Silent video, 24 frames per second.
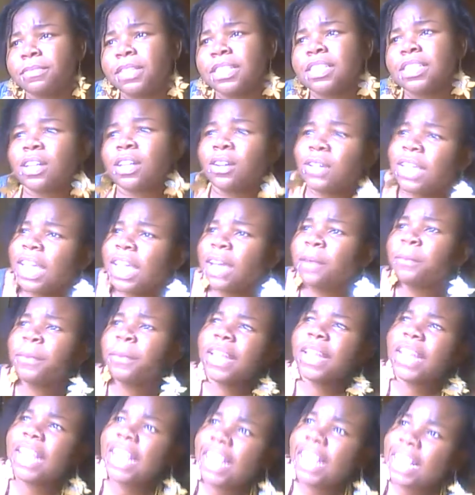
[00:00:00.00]
So yeah,
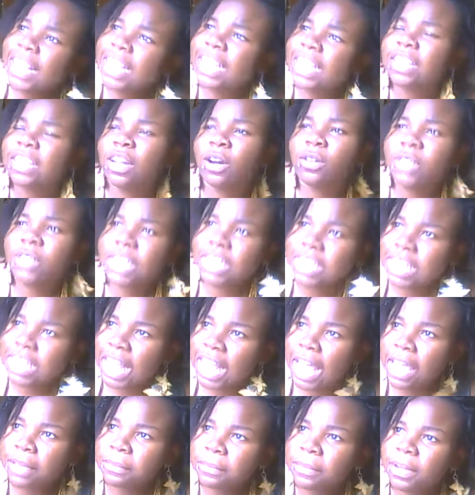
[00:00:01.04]
Winnie goes into
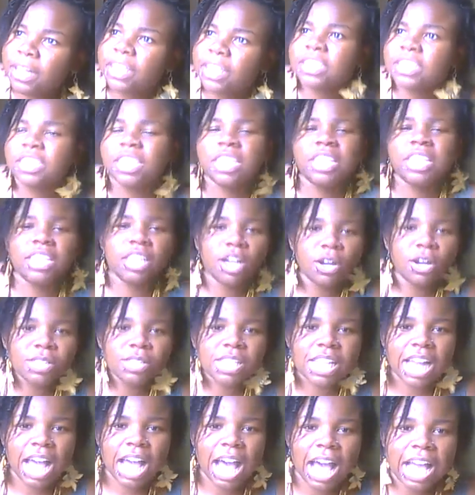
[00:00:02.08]
labor. She goes
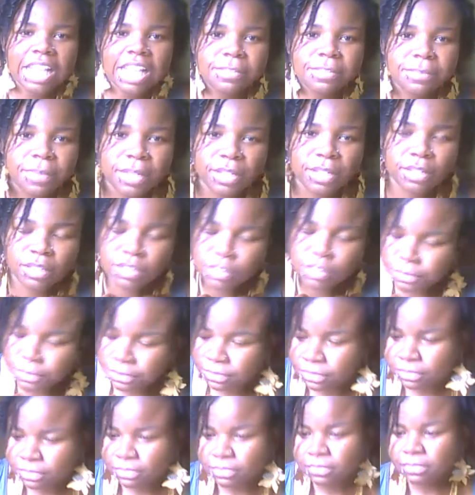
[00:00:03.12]
to the
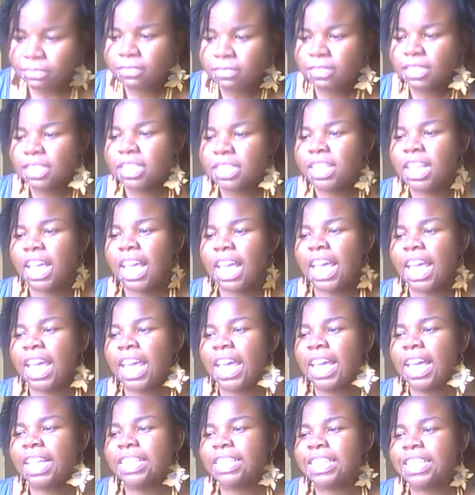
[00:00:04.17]
hospital,
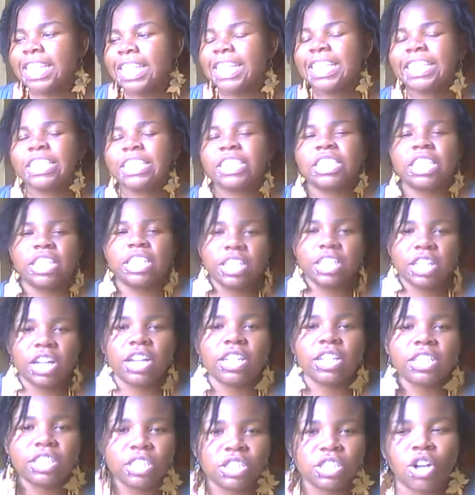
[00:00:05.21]
and she
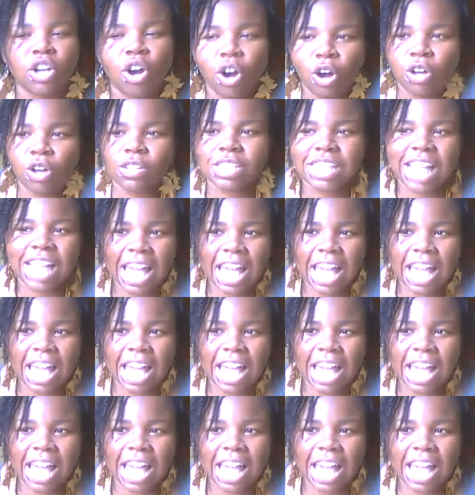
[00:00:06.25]
called